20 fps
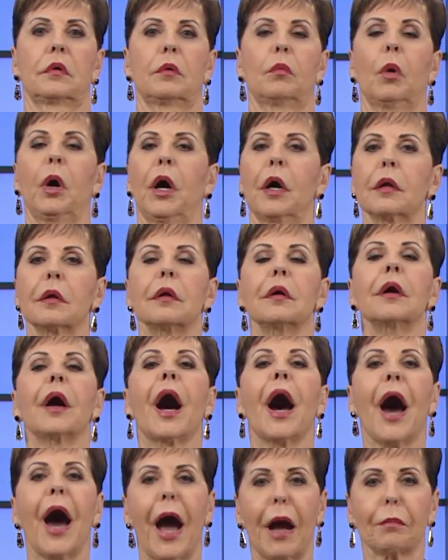Well,
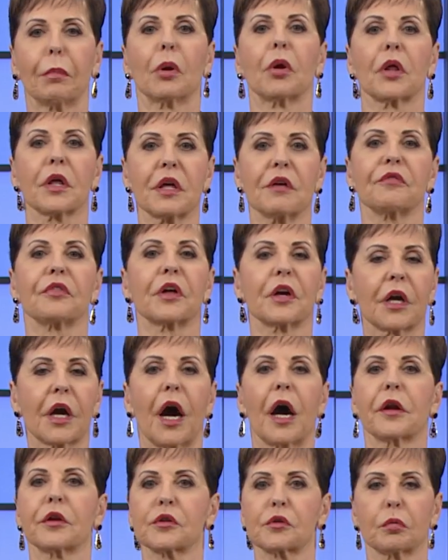I believe that
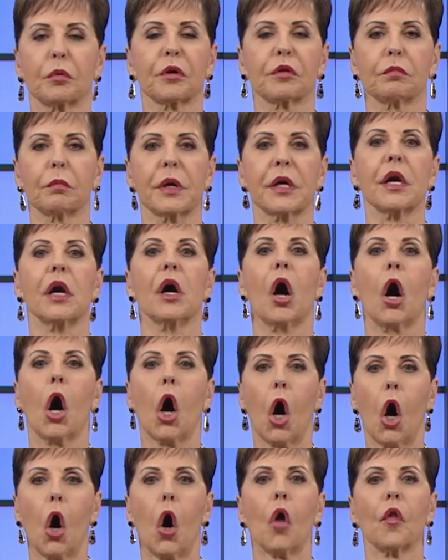God is with me
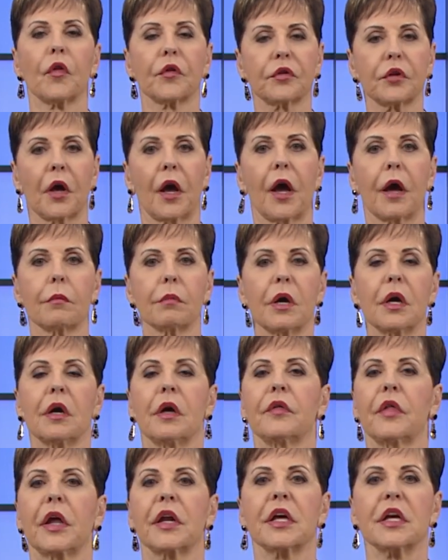all the time
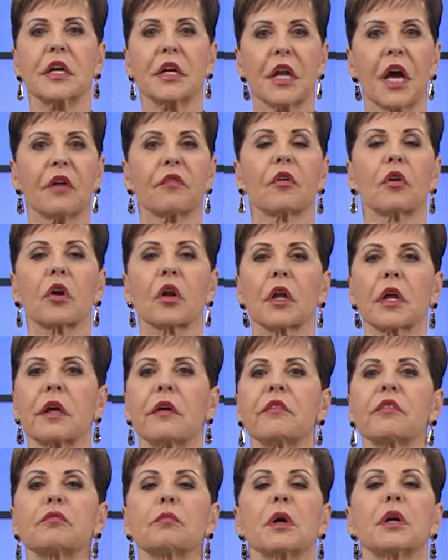that He never
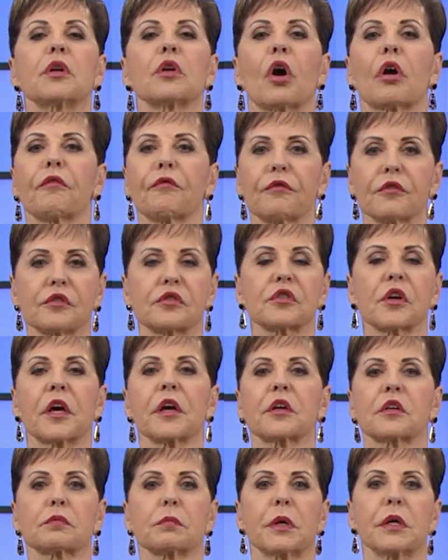leaves me nor
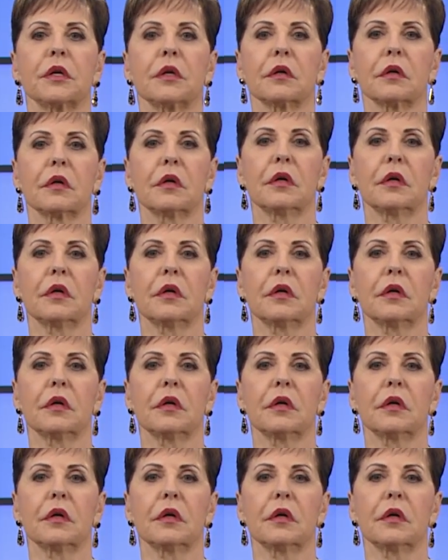forsakes me,